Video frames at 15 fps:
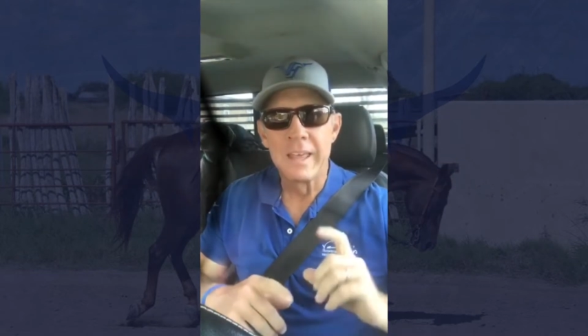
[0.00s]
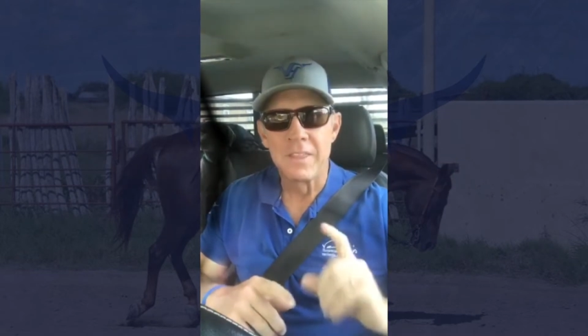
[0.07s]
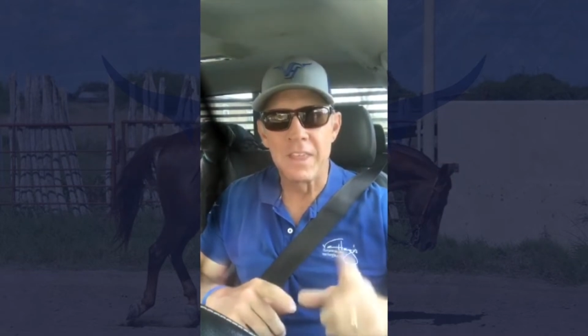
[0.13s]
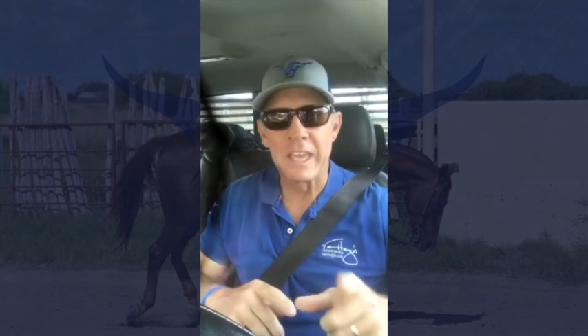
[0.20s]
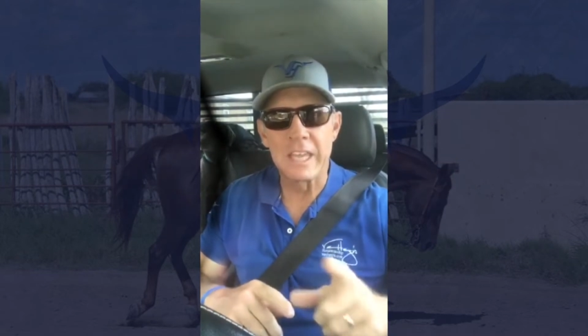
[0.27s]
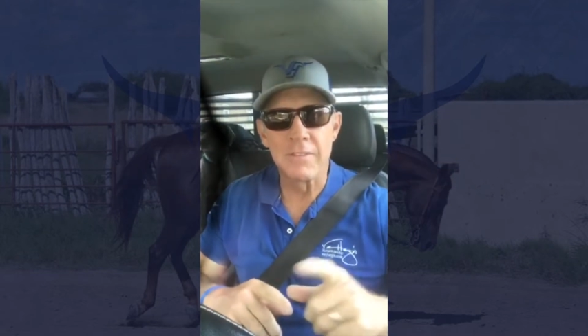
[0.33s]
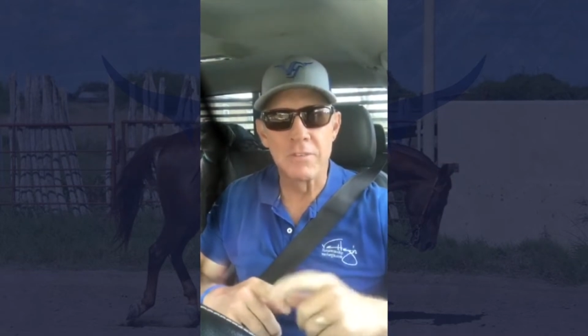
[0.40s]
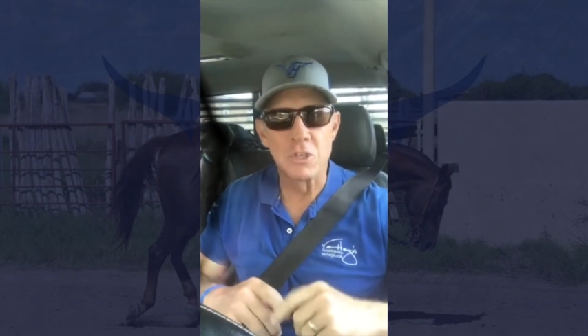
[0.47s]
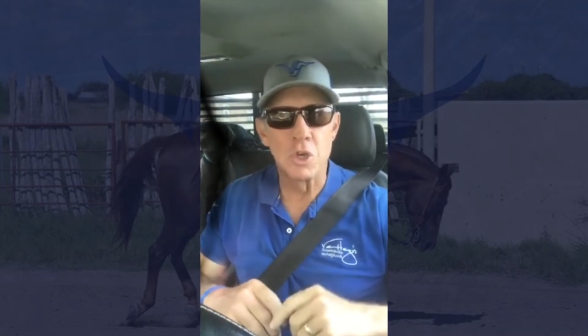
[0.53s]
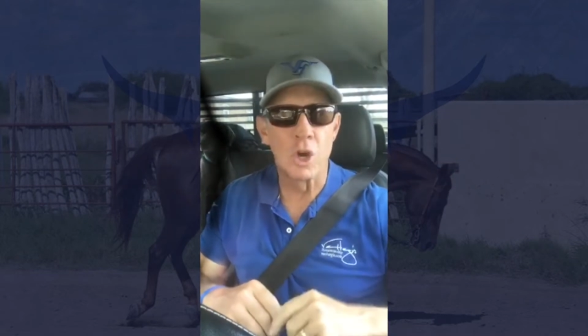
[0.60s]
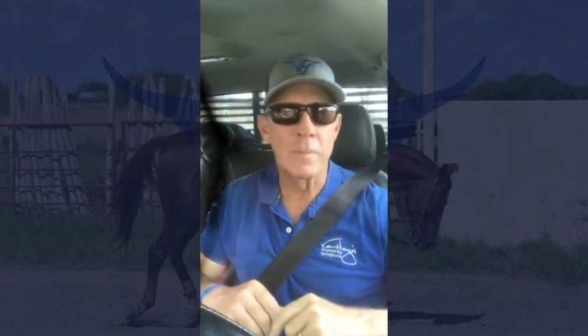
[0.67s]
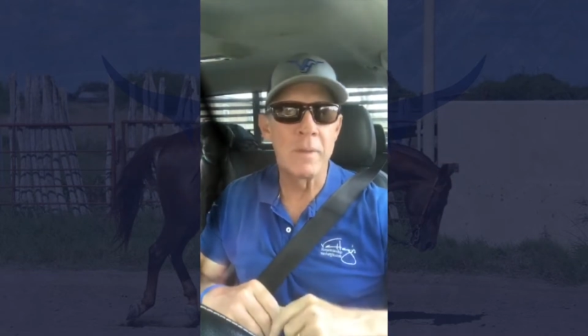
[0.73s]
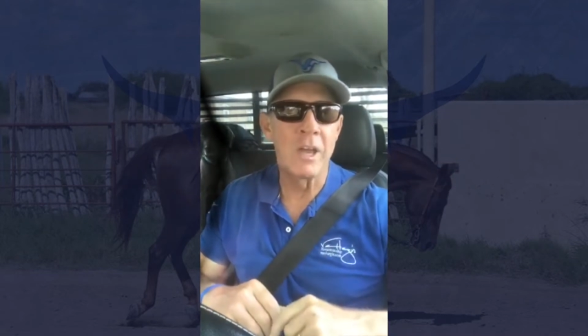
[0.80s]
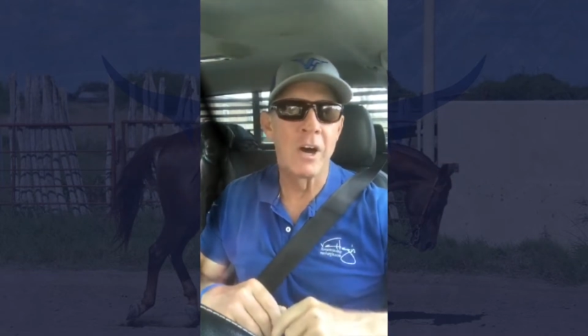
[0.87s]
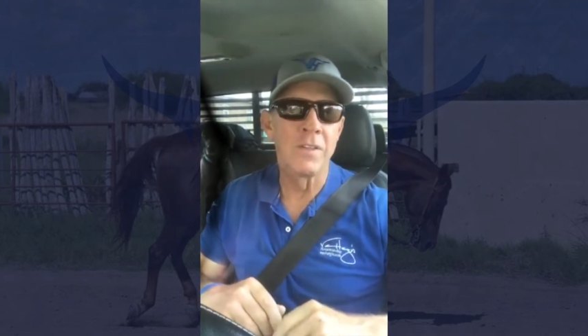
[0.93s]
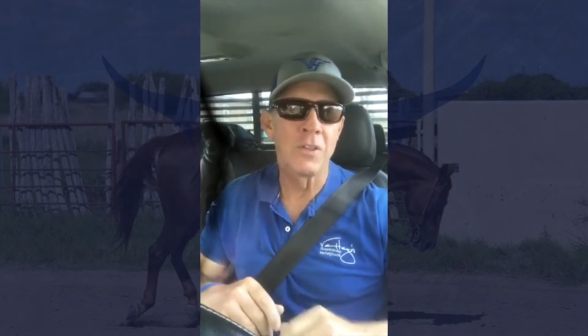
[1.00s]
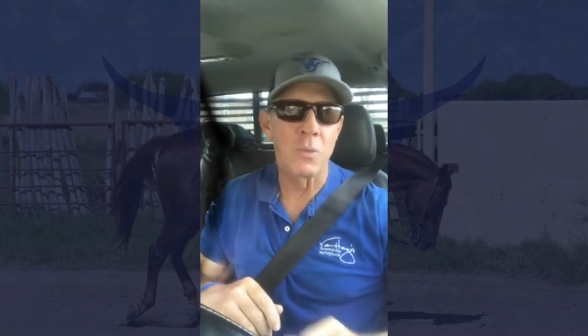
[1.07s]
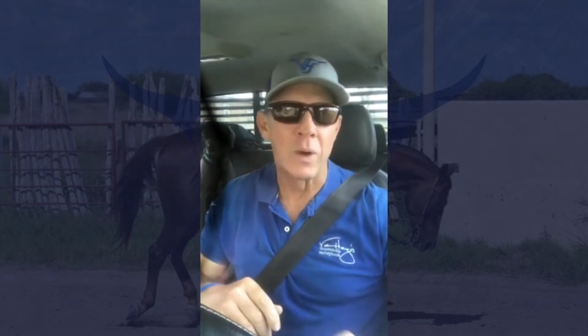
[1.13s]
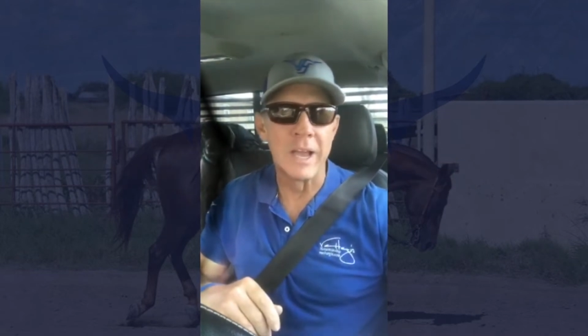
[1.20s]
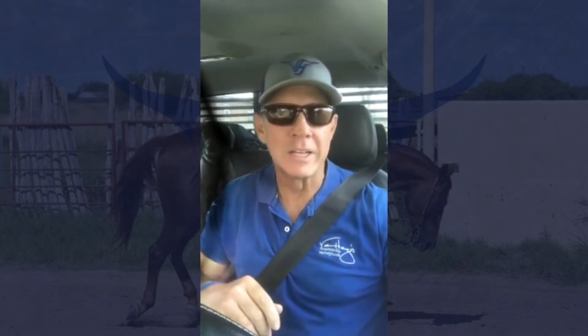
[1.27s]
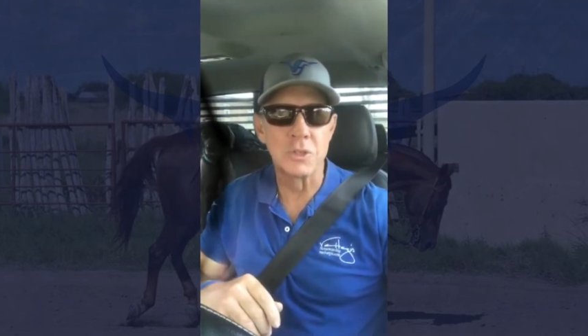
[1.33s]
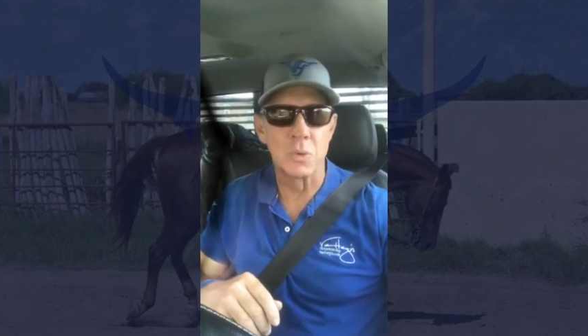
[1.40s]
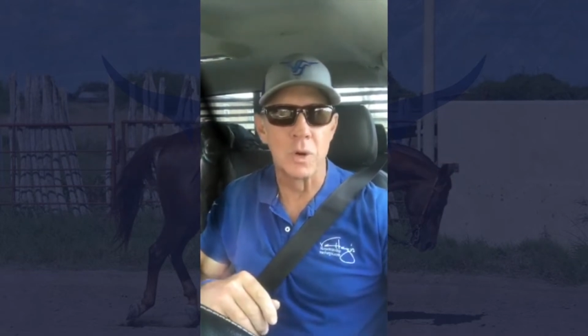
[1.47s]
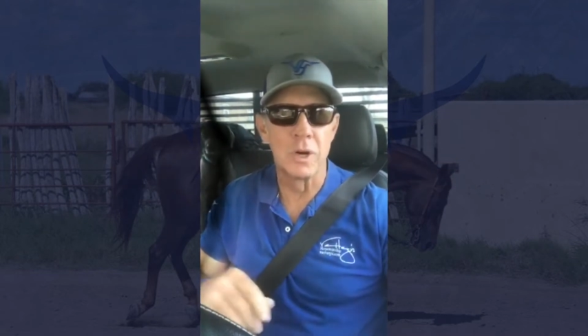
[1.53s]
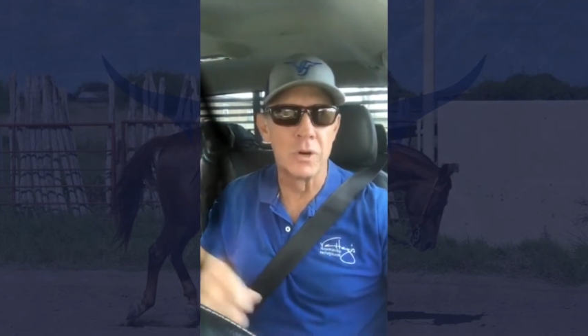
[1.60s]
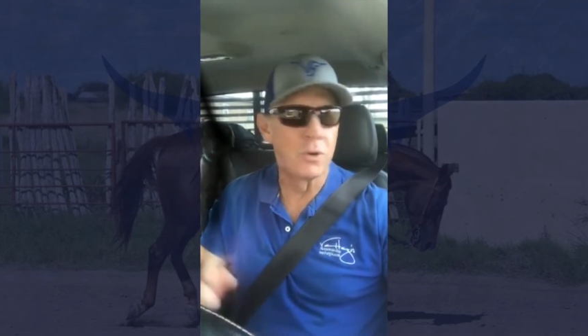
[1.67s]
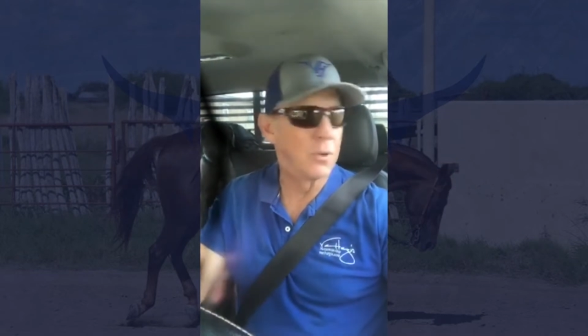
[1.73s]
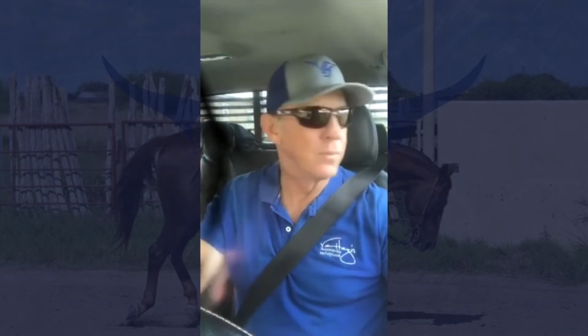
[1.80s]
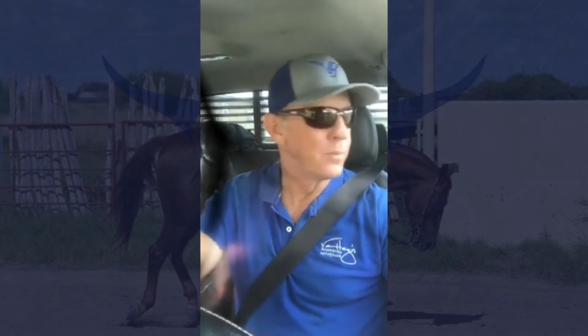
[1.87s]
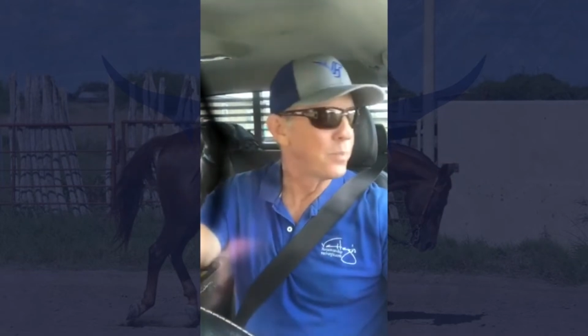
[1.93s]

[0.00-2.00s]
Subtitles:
Thank you for joining me on the Ranch Road.